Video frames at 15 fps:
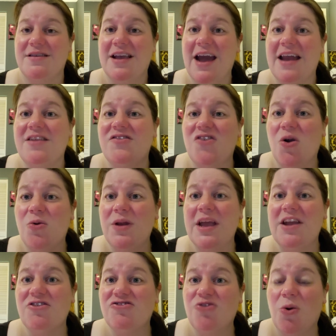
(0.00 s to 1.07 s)
You got to
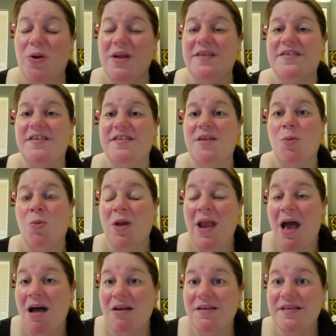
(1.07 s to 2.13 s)
donate your toys to someone
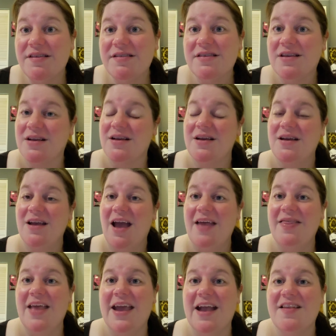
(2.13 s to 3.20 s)
else
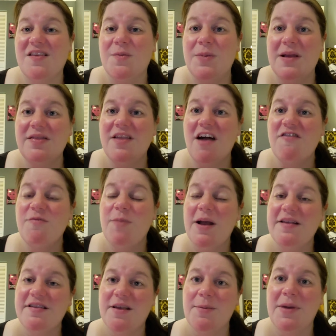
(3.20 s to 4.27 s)
and they get to be loved by
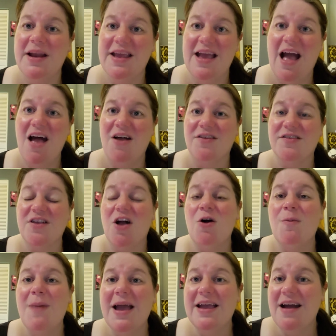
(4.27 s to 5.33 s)
somebody else.
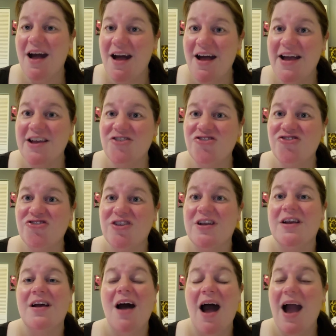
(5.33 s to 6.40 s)
Oh my gosh.
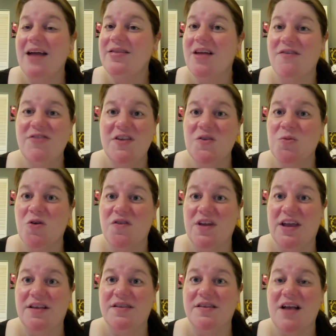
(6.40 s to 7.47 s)
I love these
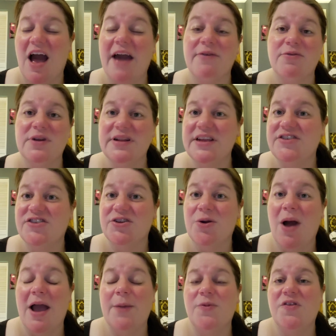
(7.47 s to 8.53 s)
movies. I really do.
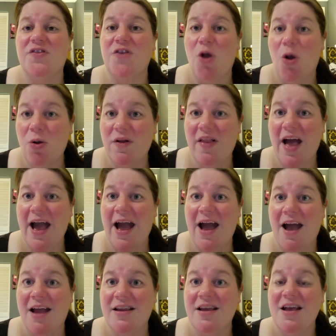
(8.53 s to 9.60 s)
I'm so
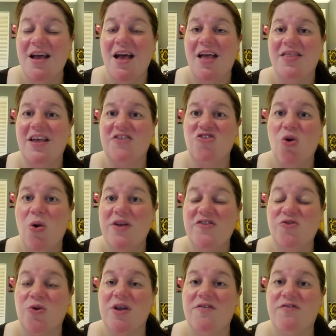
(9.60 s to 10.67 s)
glad that Toy
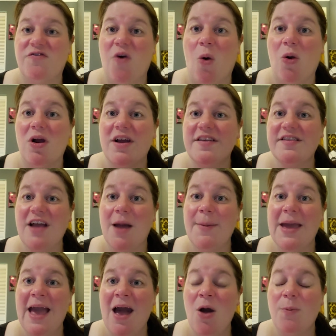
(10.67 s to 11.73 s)
Story 4 is
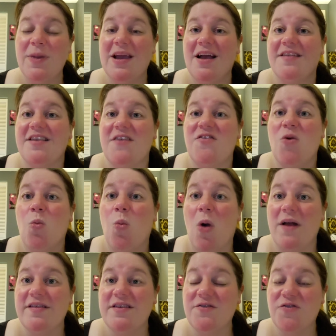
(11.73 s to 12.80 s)
coming out, because if it
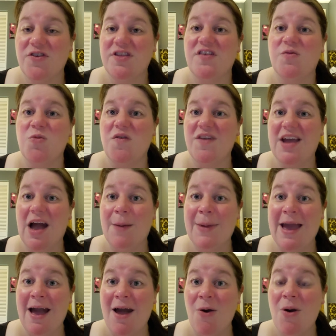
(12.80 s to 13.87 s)
wasn't for this movie
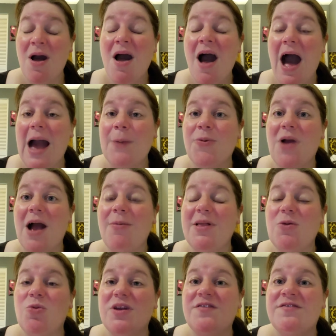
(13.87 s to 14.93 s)
coming out, I
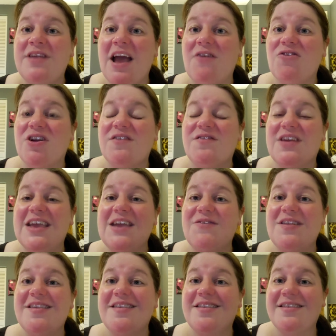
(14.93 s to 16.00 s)
probably would have never
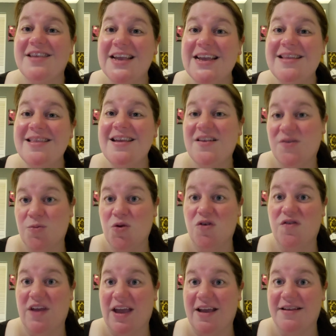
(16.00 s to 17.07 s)
even seen these
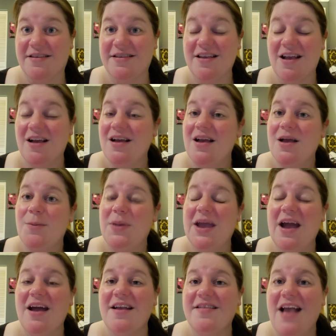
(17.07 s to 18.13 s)
movies,
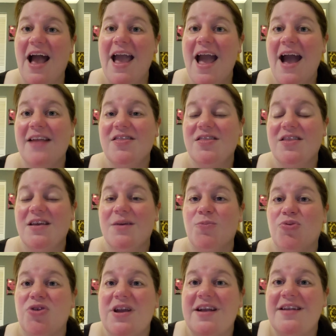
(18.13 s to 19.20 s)
because I had the
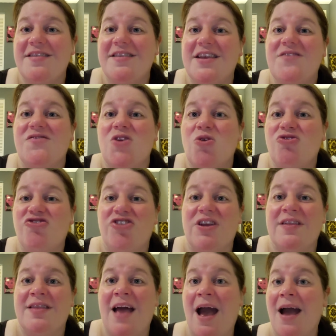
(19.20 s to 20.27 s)
preconceived
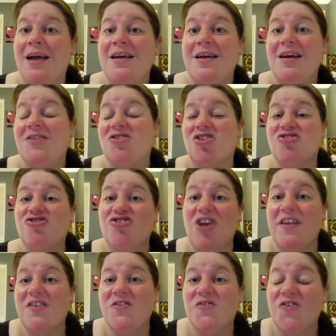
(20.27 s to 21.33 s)
notion that they're
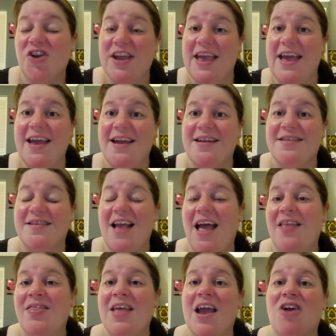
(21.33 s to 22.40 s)
just for kids,
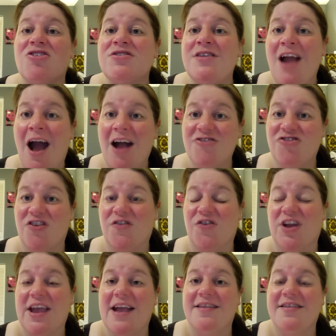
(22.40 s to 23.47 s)
and they are not just for
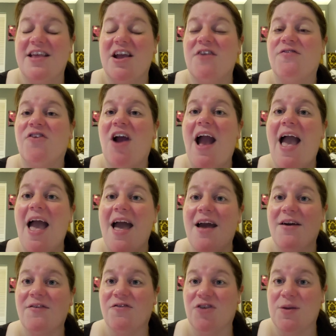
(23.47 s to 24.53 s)
kids. They are for
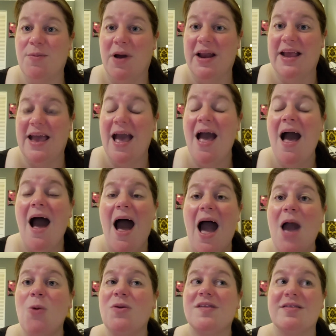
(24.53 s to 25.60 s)
everybody.
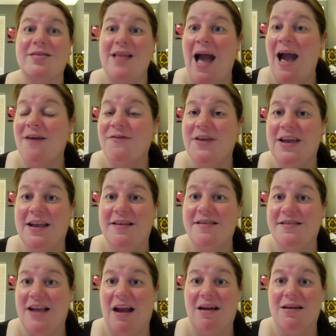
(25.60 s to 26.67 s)
I was laughing
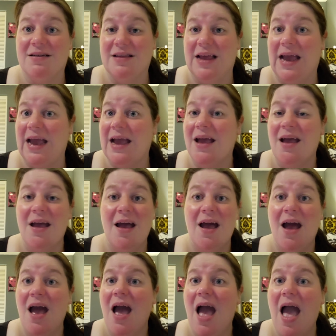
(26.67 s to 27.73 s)
hysterically.
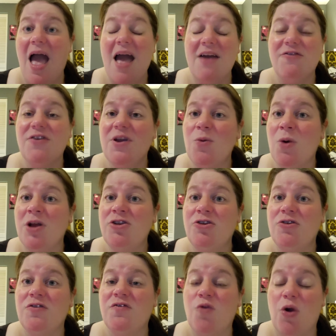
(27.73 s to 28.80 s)
Everyone
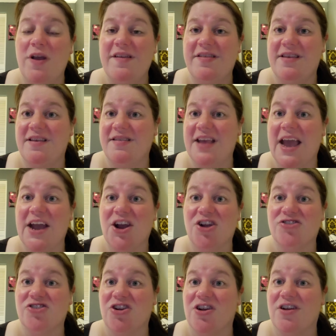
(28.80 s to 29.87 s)
who voiced these
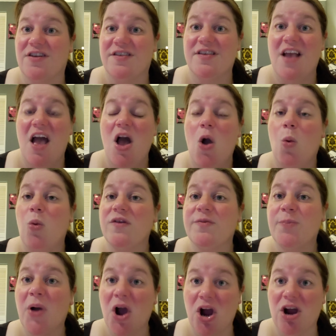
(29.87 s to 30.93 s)
characters was
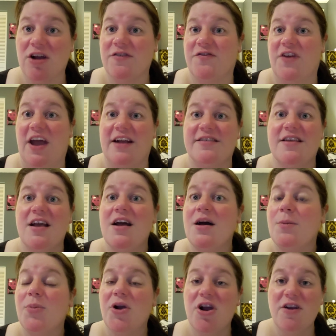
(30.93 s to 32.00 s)
perfect.
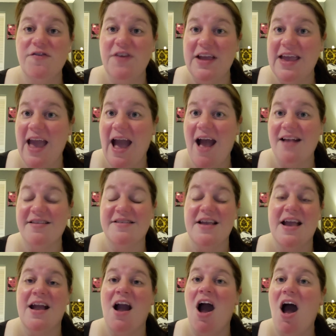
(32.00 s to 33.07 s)
Perfect
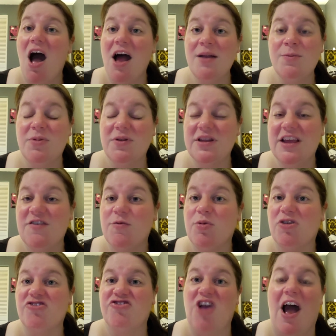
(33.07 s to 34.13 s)
casting,
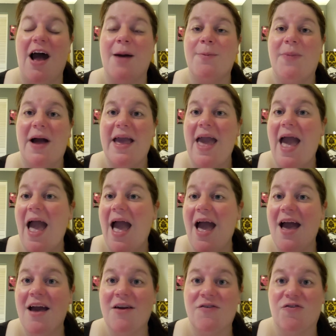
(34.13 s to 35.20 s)
unbelievable job by
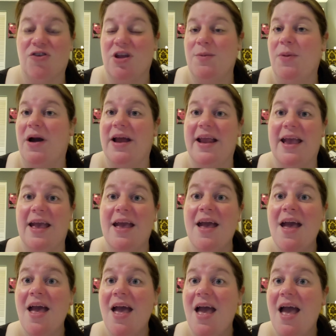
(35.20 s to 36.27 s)
everybody.
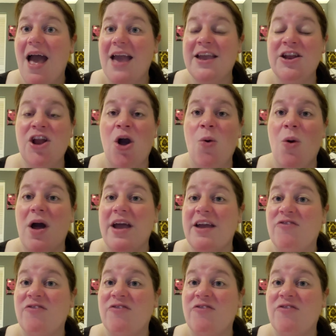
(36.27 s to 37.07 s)
And you know what?